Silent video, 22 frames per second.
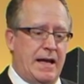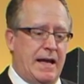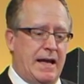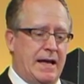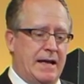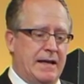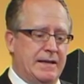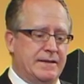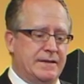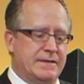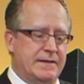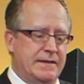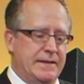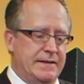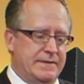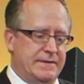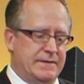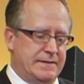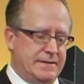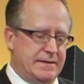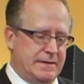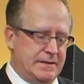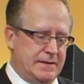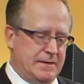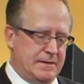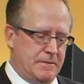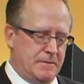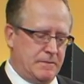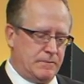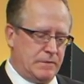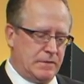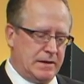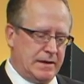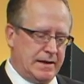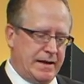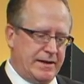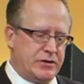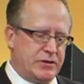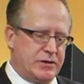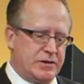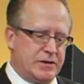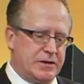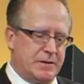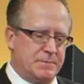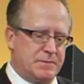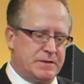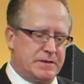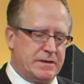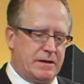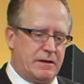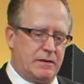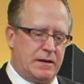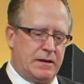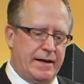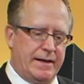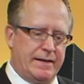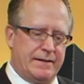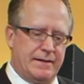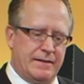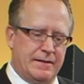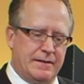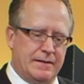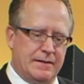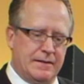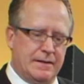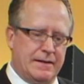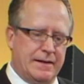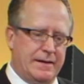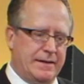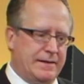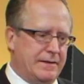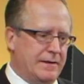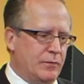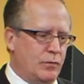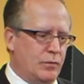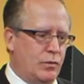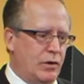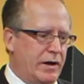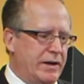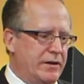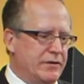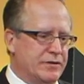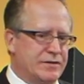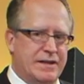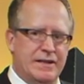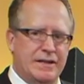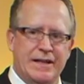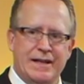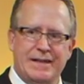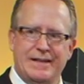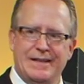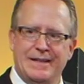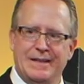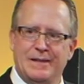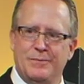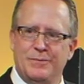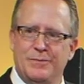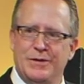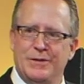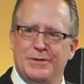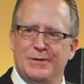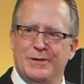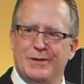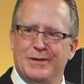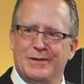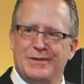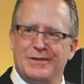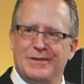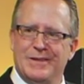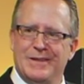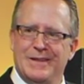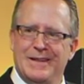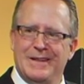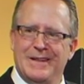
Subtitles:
And it's these relationships that are like, think of the wires connecting computers.